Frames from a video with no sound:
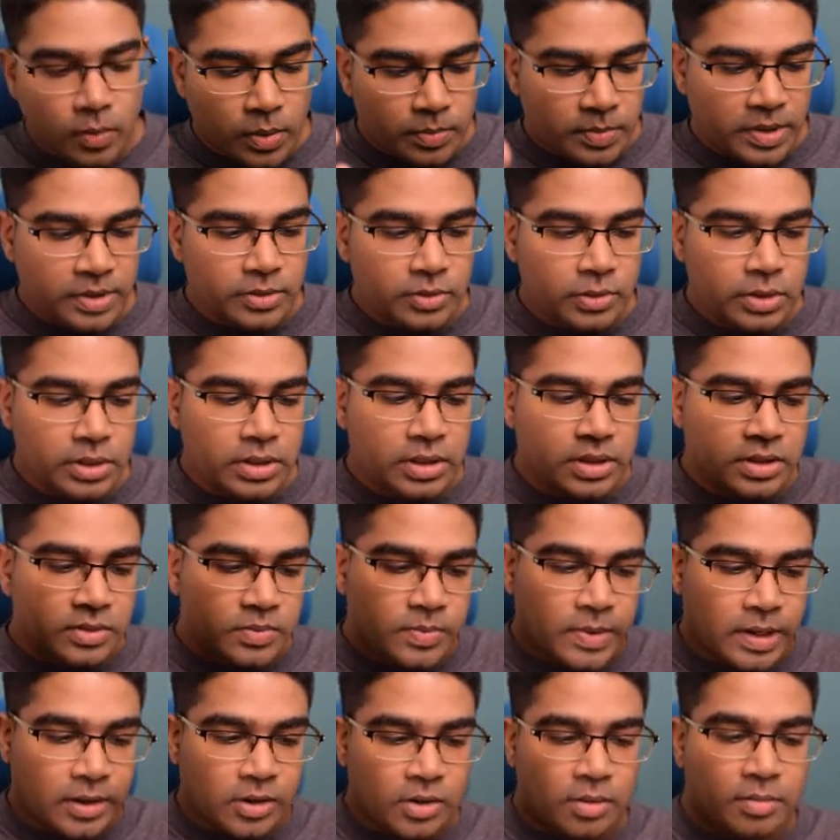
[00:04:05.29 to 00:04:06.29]
What we are doing is
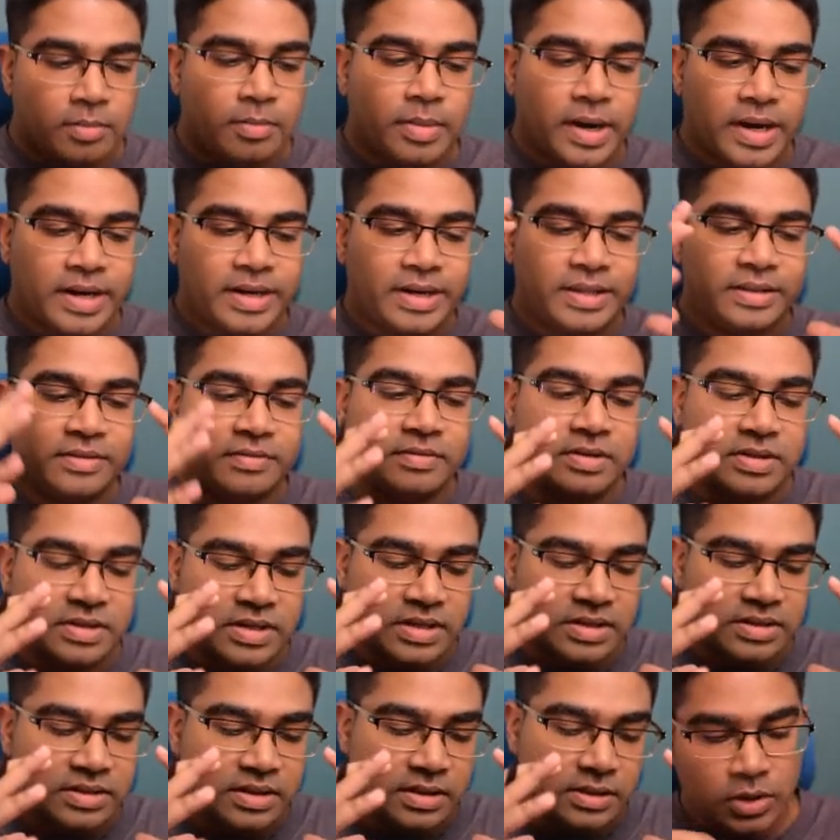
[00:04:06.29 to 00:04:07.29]
we are combining the
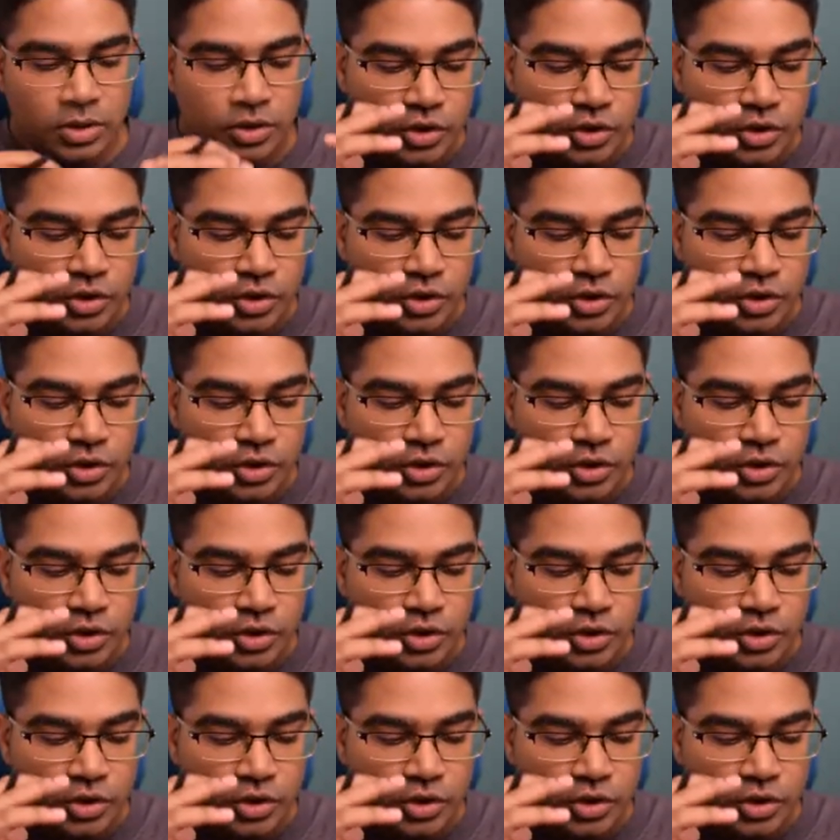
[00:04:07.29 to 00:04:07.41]
resistance